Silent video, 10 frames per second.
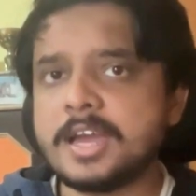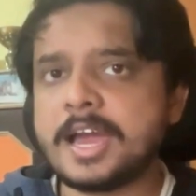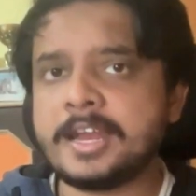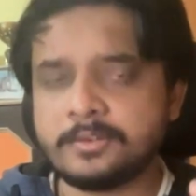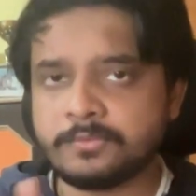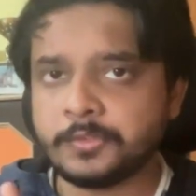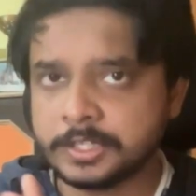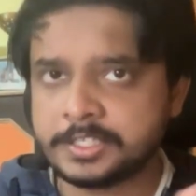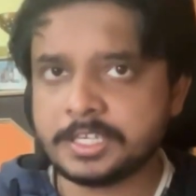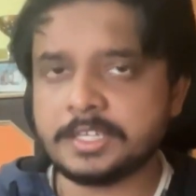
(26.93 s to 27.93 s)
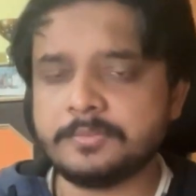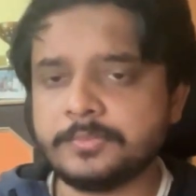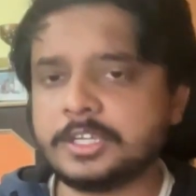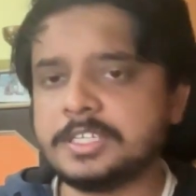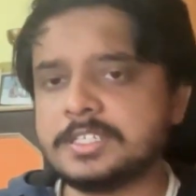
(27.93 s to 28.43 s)
and we will see
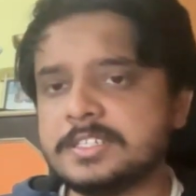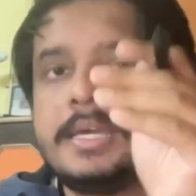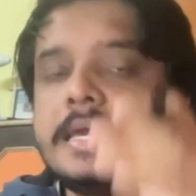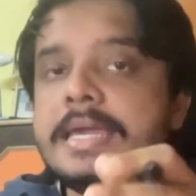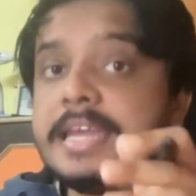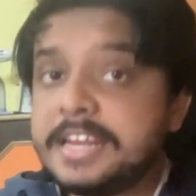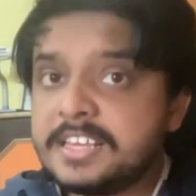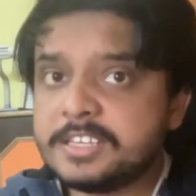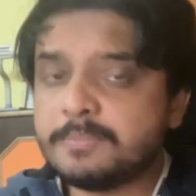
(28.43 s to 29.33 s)
the reasons. It is